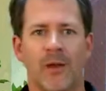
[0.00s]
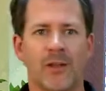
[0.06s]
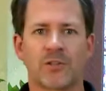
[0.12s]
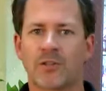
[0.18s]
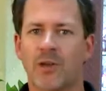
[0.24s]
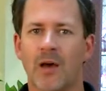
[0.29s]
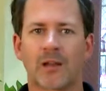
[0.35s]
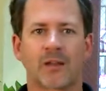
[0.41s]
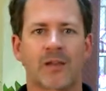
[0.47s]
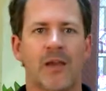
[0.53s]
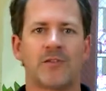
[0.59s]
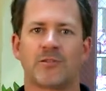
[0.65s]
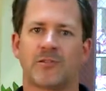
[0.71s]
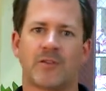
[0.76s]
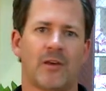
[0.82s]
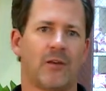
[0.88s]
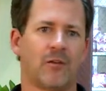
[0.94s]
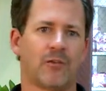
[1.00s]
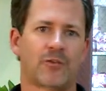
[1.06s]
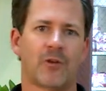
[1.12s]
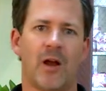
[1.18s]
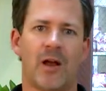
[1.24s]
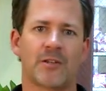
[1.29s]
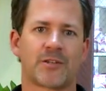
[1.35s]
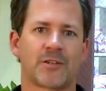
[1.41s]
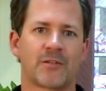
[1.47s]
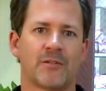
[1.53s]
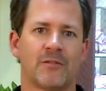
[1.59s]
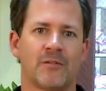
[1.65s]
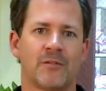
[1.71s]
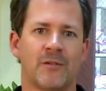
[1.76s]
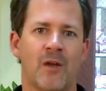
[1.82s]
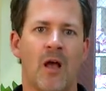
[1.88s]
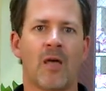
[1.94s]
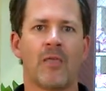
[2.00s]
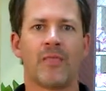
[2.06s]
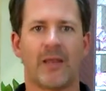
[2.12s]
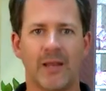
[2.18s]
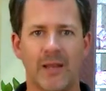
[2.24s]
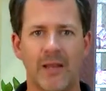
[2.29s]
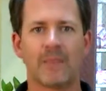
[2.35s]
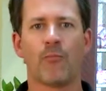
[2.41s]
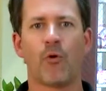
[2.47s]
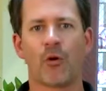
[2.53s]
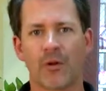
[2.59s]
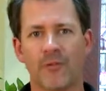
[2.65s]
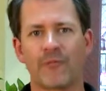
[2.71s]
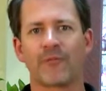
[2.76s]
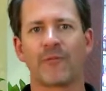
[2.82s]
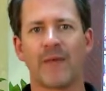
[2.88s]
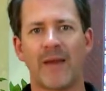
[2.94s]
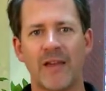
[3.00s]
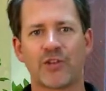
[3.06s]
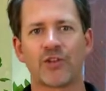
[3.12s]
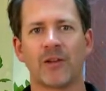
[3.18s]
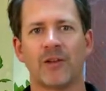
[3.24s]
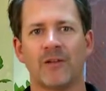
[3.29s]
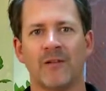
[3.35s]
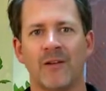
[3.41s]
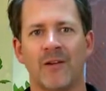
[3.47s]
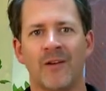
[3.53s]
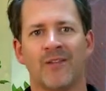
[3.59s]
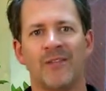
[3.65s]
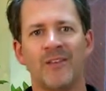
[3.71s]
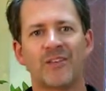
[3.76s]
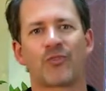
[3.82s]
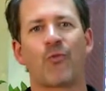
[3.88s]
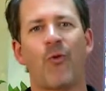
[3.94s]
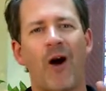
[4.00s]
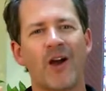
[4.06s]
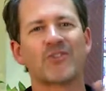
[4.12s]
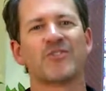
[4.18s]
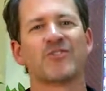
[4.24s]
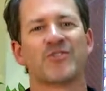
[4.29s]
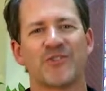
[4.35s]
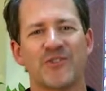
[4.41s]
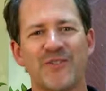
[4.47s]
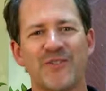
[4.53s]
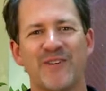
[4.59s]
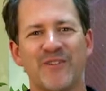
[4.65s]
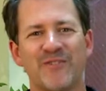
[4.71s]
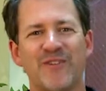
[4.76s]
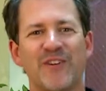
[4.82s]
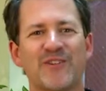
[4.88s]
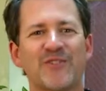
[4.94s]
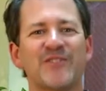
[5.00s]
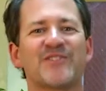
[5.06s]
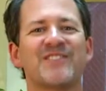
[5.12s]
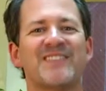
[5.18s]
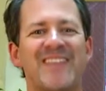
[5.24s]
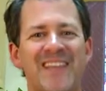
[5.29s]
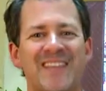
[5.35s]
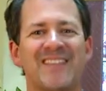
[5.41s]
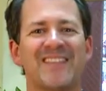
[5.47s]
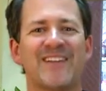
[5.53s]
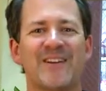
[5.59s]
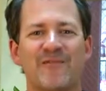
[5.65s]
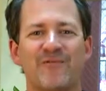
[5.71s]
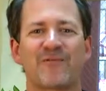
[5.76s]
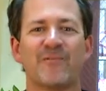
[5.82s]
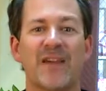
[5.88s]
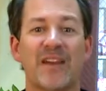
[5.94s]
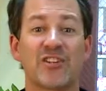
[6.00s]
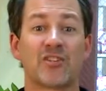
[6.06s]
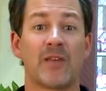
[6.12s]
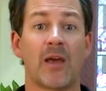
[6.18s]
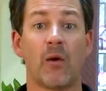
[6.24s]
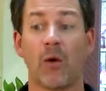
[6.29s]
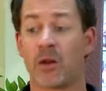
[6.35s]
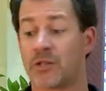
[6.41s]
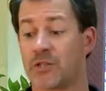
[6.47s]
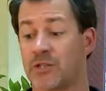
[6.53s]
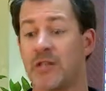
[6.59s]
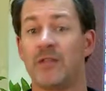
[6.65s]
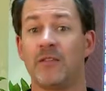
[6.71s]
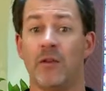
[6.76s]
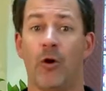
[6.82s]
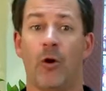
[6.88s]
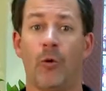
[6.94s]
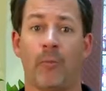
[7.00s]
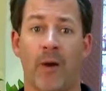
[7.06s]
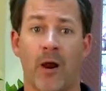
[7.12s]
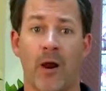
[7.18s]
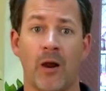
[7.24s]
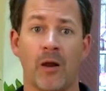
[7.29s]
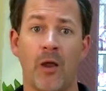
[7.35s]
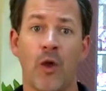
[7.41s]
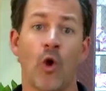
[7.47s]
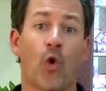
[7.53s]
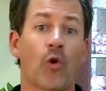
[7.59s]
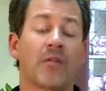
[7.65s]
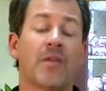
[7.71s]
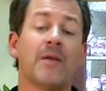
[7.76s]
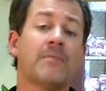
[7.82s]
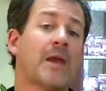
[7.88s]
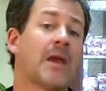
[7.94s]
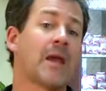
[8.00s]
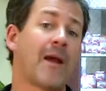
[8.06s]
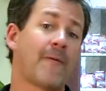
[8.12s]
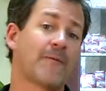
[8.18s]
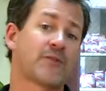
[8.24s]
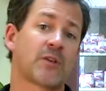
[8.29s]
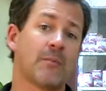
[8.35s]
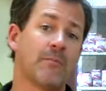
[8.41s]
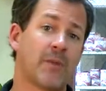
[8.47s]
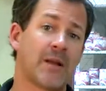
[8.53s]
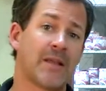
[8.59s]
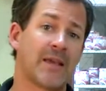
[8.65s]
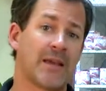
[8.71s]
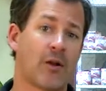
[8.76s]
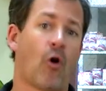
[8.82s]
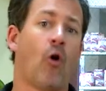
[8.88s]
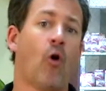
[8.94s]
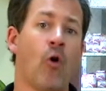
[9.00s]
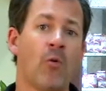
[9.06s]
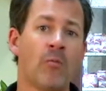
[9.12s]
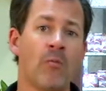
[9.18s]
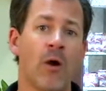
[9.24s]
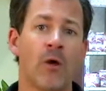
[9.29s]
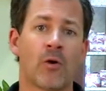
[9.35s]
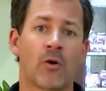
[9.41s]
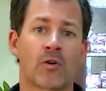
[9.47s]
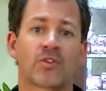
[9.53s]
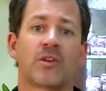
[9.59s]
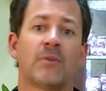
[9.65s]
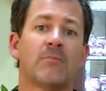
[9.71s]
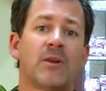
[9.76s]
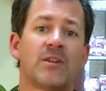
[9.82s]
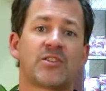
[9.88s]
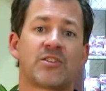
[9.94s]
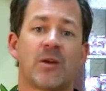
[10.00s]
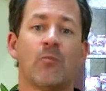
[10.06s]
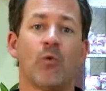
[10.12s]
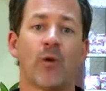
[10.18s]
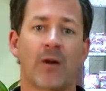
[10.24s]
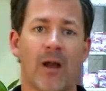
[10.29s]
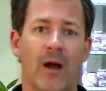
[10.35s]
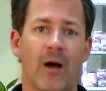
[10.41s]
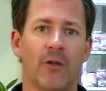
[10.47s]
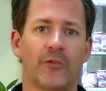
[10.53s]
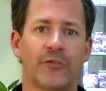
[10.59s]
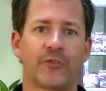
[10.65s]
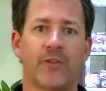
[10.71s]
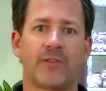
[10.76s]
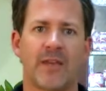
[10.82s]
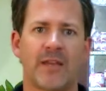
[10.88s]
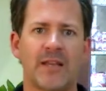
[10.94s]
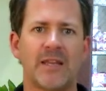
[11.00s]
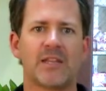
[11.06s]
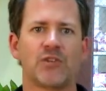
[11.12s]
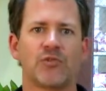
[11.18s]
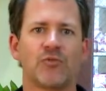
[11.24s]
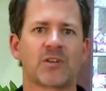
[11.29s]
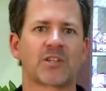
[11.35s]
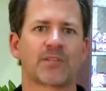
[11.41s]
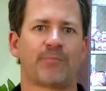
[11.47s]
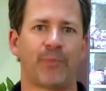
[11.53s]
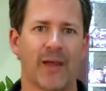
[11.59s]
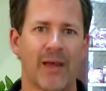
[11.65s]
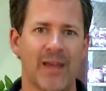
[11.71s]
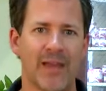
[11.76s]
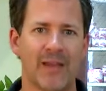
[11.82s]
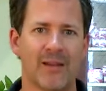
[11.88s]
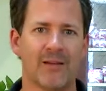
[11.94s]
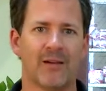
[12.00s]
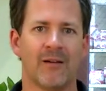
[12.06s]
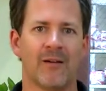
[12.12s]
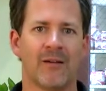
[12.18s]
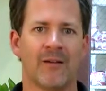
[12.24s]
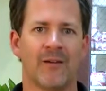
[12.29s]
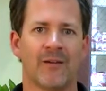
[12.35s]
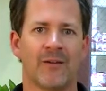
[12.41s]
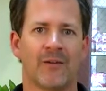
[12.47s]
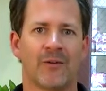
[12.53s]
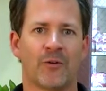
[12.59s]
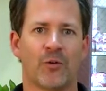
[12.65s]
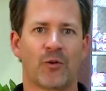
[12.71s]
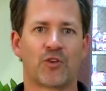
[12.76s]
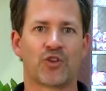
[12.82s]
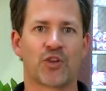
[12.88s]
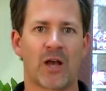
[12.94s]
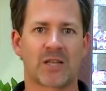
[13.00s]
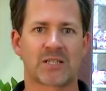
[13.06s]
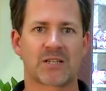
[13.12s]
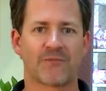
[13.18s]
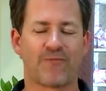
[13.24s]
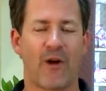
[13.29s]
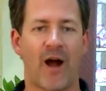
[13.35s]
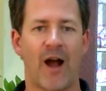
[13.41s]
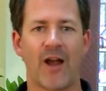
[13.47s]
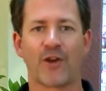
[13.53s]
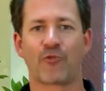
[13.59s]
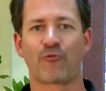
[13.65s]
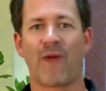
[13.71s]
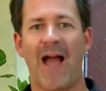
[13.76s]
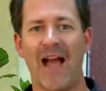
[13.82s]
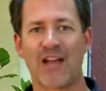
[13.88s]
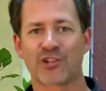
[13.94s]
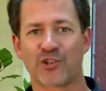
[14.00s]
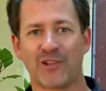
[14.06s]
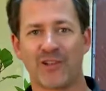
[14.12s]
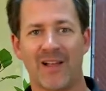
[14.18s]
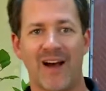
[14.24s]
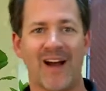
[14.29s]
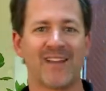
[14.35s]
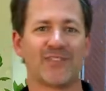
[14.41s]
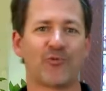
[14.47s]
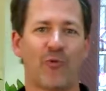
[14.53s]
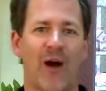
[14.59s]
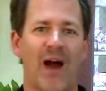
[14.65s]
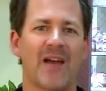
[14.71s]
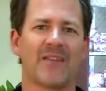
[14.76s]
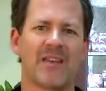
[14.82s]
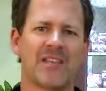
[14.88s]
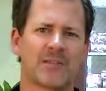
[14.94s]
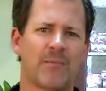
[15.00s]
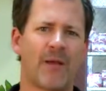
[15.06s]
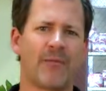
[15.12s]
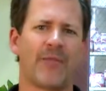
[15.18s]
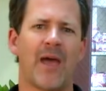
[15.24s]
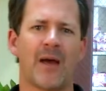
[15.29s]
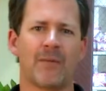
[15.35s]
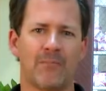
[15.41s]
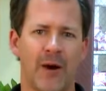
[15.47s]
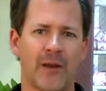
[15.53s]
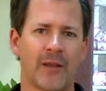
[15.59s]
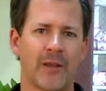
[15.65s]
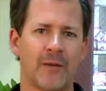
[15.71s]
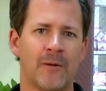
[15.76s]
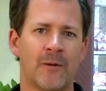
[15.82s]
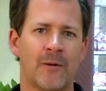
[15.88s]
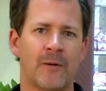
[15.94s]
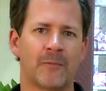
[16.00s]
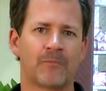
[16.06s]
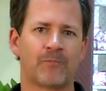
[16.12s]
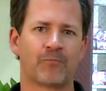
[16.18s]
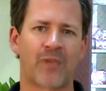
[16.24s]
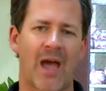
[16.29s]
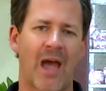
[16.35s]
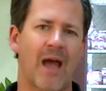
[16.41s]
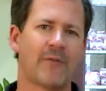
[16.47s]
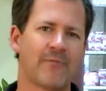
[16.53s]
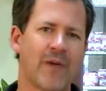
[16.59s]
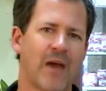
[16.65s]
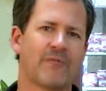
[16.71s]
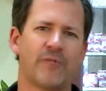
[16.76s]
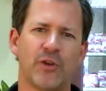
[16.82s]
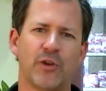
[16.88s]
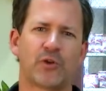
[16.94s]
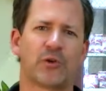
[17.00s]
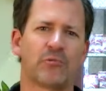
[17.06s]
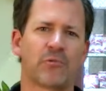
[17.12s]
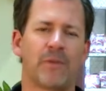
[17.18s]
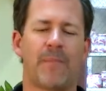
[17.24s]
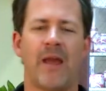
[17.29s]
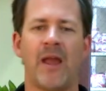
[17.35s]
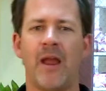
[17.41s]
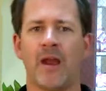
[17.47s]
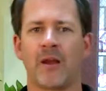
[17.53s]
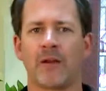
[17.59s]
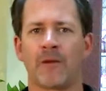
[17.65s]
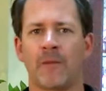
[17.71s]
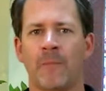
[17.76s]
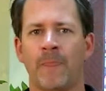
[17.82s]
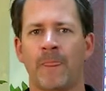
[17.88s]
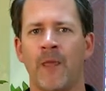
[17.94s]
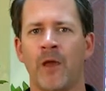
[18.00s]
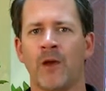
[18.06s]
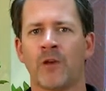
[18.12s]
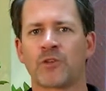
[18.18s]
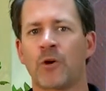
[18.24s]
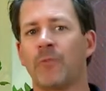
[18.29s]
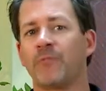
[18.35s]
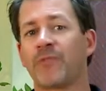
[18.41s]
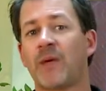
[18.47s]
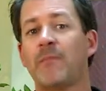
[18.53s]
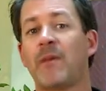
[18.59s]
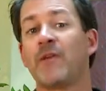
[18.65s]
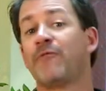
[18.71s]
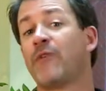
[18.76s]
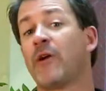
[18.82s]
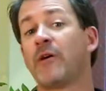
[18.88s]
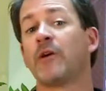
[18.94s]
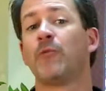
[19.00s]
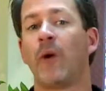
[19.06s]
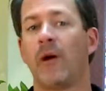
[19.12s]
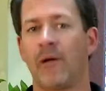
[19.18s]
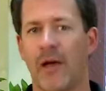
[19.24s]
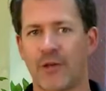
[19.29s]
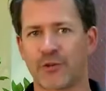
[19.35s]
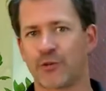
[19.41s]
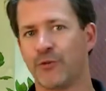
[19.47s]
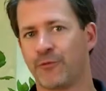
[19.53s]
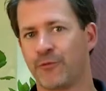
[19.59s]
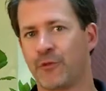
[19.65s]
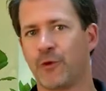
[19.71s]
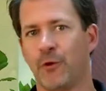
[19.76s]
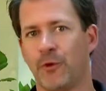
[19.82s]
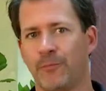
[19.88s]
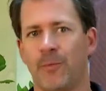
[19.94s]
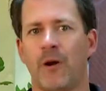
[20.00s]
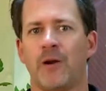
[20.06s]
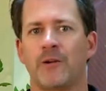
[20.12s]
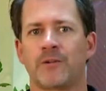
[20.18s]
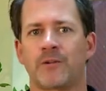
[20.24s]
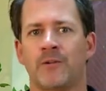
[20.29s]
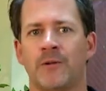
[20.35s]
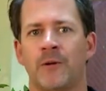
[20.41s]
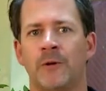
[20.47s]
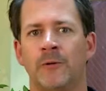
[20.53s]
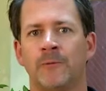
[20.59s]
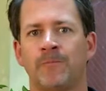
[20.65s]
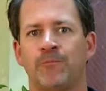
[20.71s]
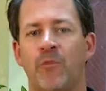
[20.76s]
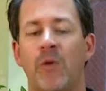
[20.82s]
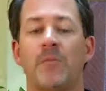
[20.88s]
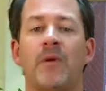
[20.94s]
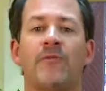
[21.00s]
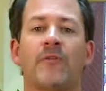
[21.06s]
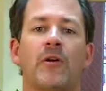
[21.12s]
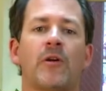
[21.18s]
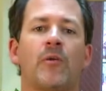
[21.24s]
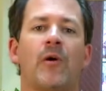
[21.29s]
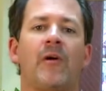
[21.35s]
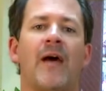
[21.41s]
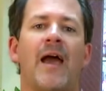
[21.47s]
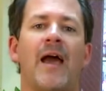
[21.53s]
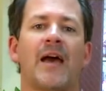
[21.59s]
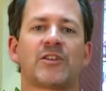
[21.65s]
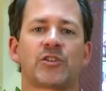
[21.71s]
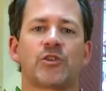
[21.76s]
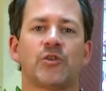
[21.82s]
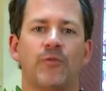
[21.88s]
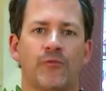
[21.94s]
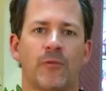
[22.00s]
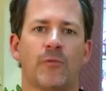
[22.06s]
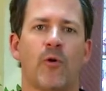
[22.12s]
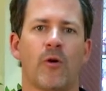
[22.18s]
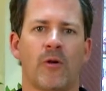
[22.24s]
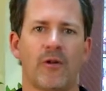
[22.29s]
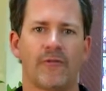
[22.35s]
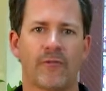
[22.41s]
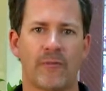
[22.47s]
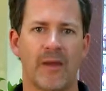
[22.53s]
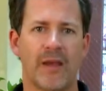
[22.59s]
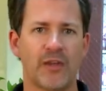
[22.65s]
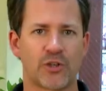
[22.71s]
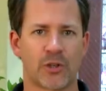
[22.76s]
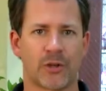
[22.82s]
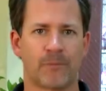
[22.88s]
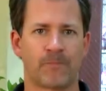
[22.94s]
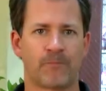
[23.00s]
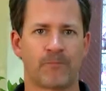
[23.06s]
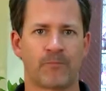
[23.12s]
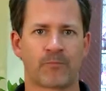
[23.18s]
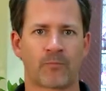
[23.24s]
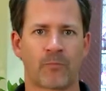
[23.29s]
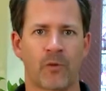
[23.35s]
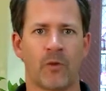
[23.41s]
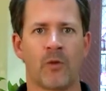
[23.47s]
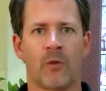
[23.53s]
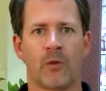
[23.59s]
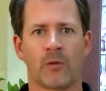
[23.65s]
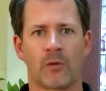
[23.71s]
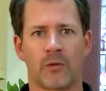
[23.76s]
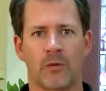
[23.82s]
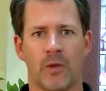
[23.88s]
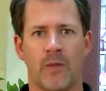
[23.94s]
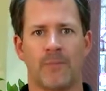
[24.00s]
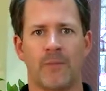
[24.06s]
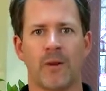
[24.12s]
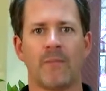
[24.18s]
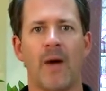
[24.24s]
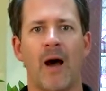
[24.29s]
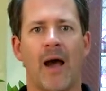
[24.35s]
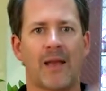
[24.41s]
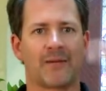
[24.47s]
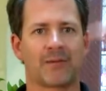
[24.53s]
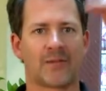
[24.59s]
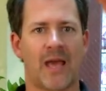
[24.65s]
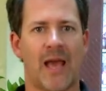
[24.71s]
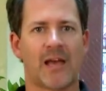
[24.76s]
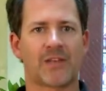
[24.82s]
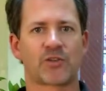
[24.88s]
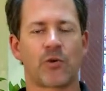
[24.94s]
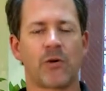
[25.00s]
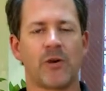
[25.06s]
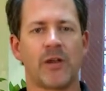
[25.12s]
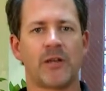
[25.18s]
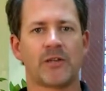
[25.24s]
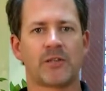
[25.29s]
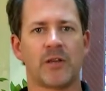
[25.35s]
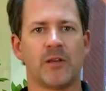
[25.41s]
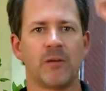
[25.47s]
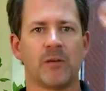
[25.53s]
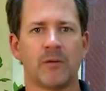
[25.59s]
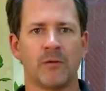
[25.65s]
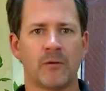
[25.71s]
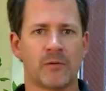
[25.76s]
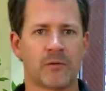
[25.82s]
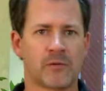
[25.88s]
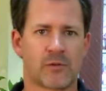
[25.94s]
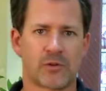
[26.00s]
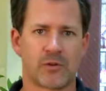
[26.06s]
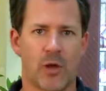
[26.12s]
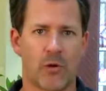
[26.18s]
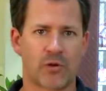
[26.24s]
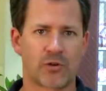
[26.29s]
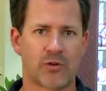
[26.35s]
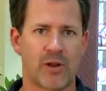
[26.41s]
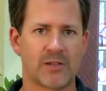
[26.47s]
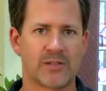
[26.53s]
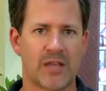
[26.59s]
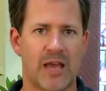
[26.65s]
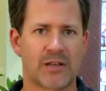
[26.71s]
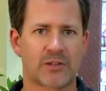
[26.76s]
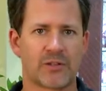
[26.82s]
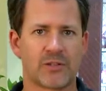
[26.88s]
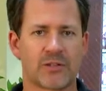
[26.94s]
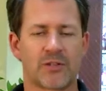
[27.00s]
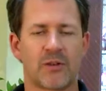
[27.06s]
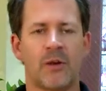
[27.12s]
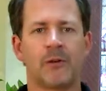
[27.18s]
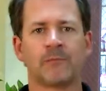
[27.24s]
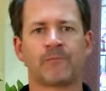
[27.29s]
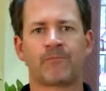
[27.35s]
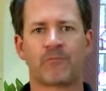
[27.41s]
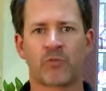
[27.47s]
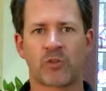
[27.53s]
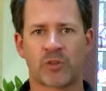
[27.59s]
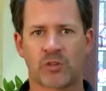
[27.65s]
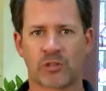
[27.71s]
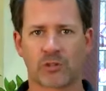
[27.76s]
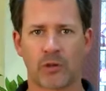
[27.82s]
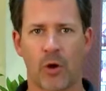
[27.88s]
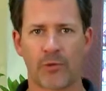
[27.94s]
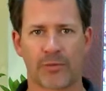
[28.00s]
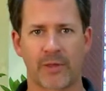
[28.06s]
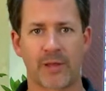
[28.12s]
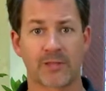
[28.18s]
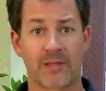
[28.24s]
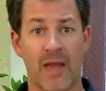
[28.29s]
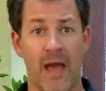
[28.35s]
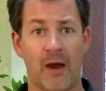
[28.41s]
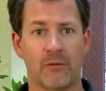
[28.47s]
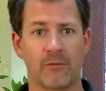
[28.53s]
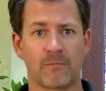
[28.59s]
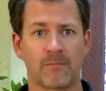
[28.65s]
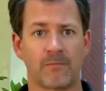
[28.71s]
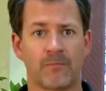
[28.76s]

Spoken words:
It's not a case that they don't trust. They need more information. These Quadrant individuals need the information. They want to see the old part. Or they may have somebody at home or somebody somewhere else that they need to explain or justify or rationalize why they spent that money to have that vehicle repaired. So they may very well ask you for the old parts. They may very well ask you for more information. Keep it in mind, task-oriented, slower transactions, slow things down,